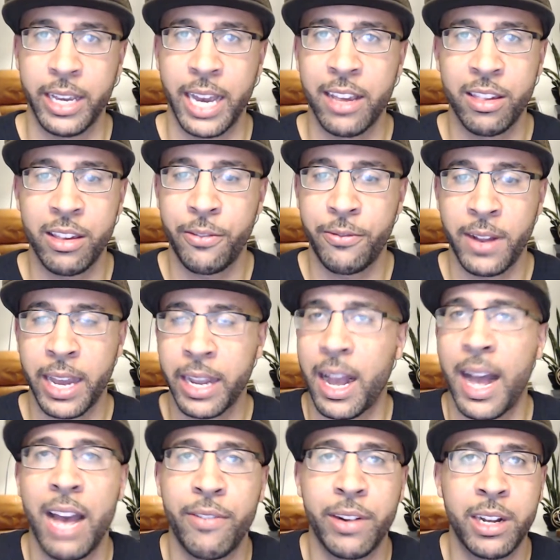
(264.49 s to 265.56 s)
As if like
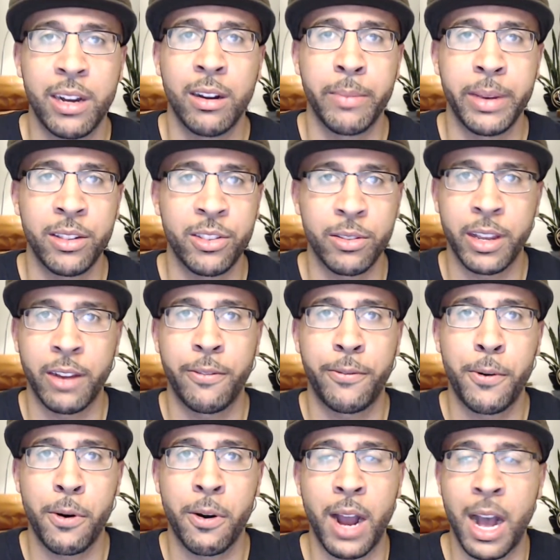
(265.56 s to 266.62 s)
I have a gun on me, so
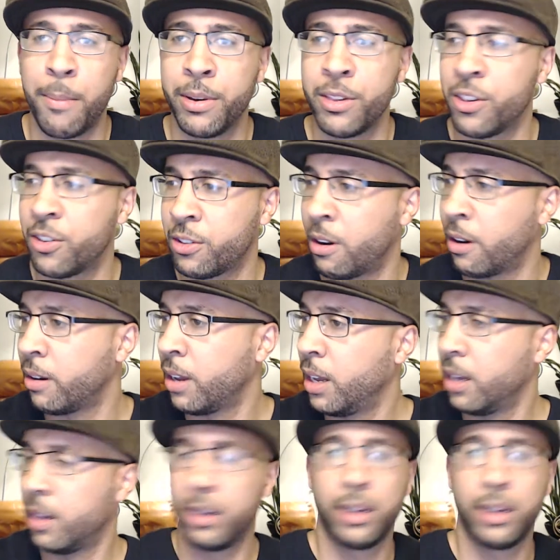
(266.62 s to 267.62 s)
therefore I'm going to just start,